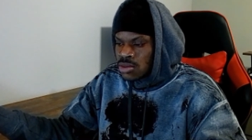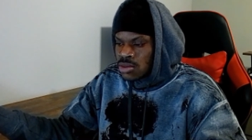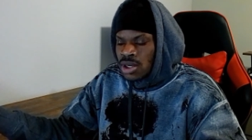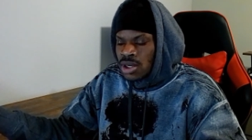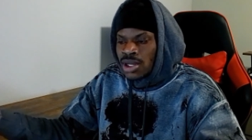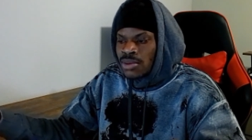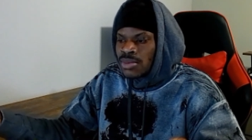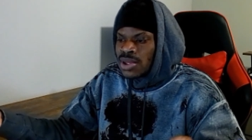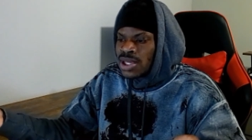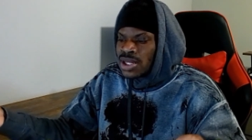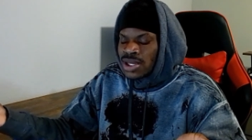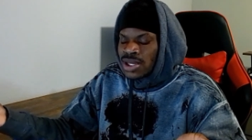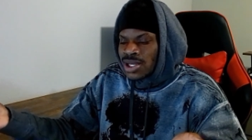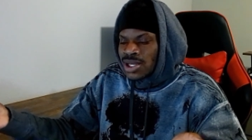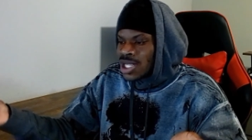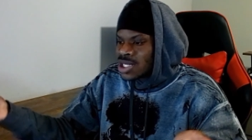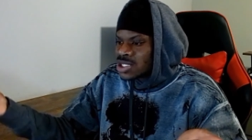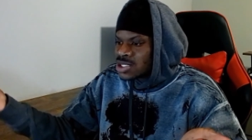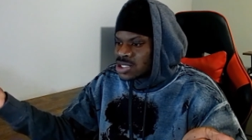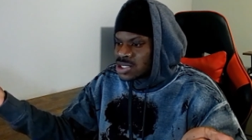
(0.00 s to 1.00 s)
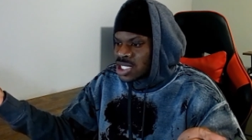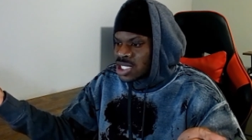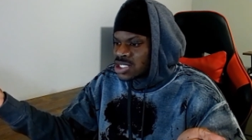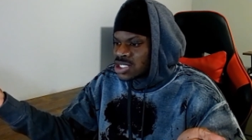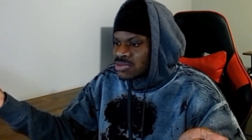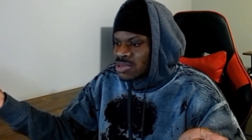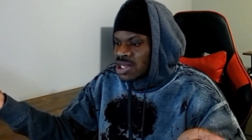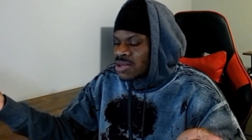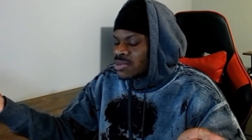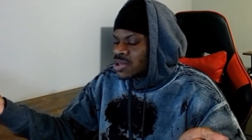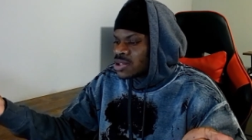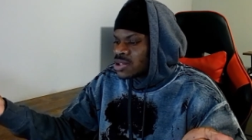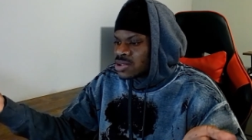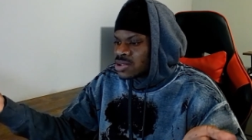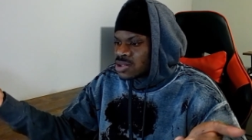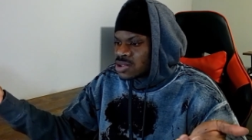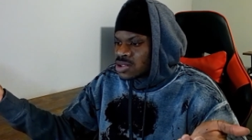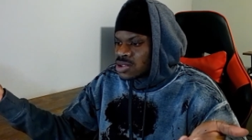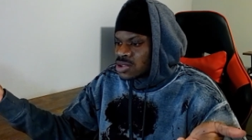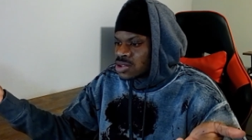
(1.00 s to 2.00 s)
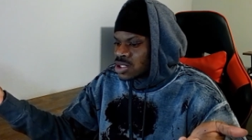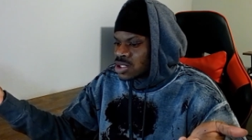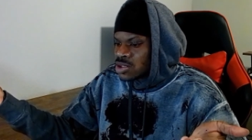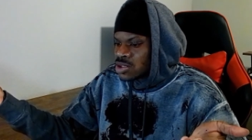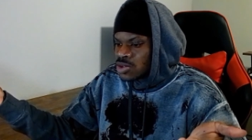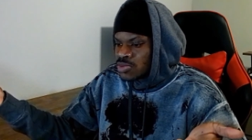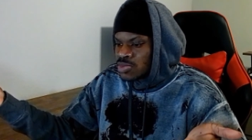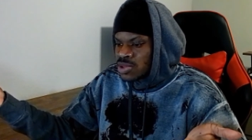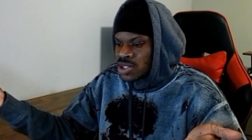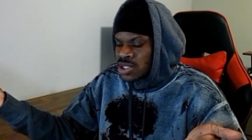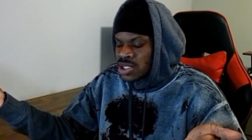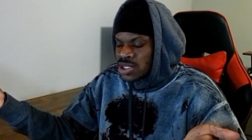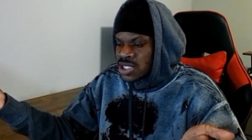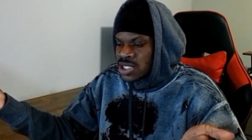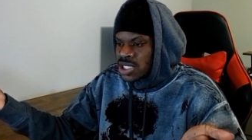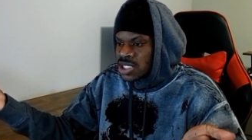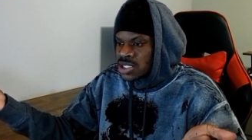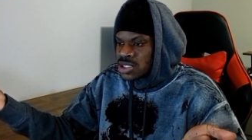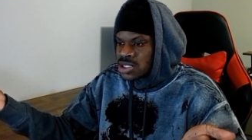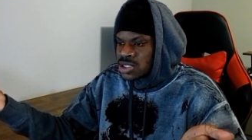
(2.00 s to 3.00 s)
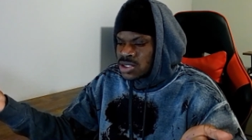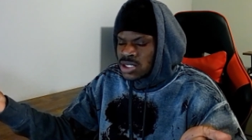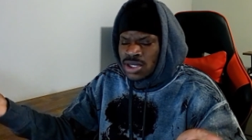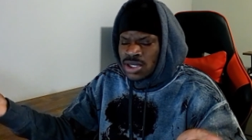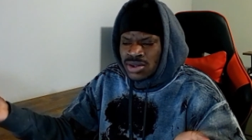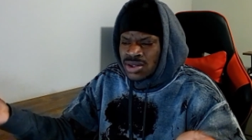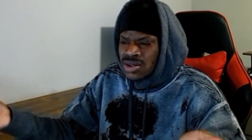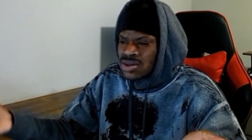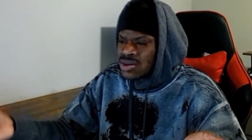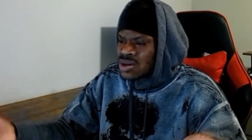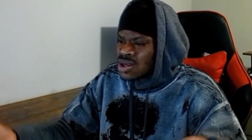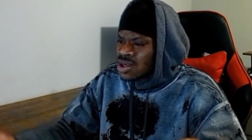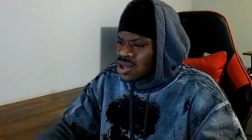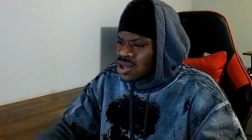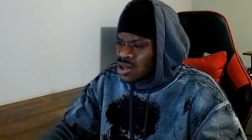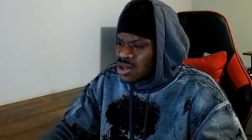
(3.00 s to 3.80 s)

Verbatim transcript: Well, I mean, in colonization, maybe it could. There could be Italians there. I don't know.